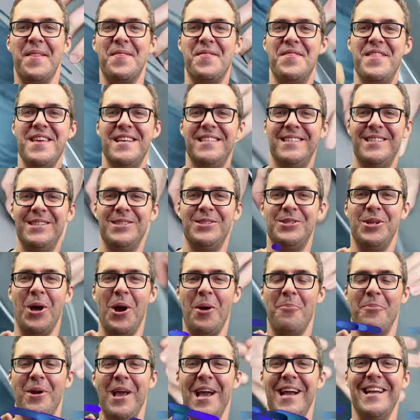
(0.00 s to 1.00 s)
This is
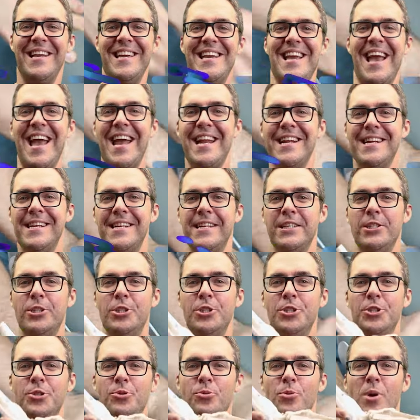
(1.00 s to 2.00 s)
Tom Biernacki, and did
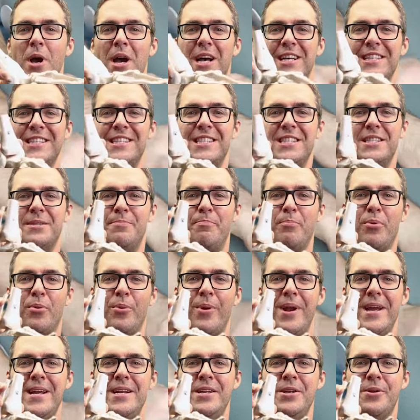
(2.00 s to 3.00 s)
you
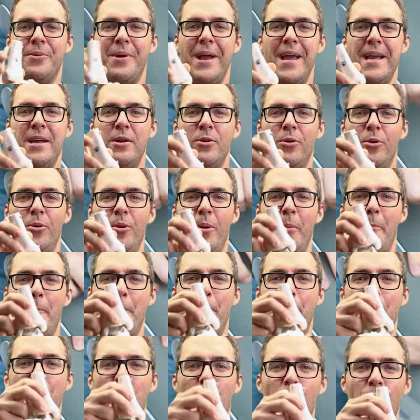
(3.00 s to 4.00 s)
sprain your ankle,
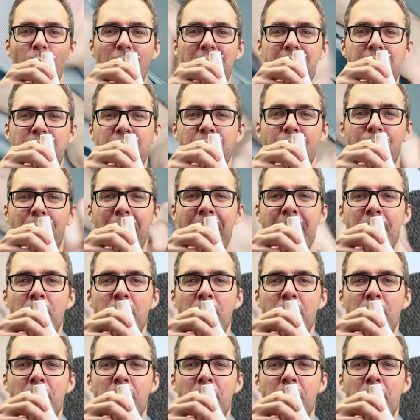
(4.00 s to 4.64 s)
break your